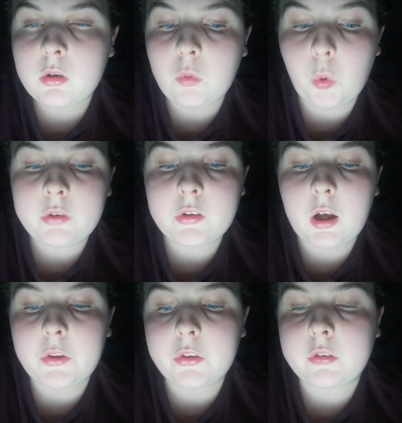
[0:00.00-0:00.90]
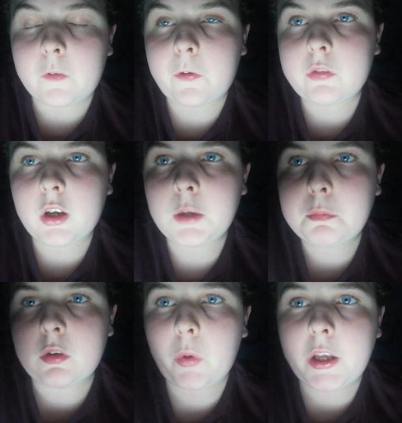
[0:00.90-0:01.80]
what are the different
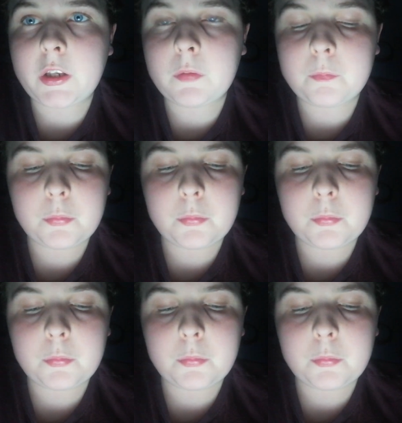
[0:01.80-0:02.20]
types of rain.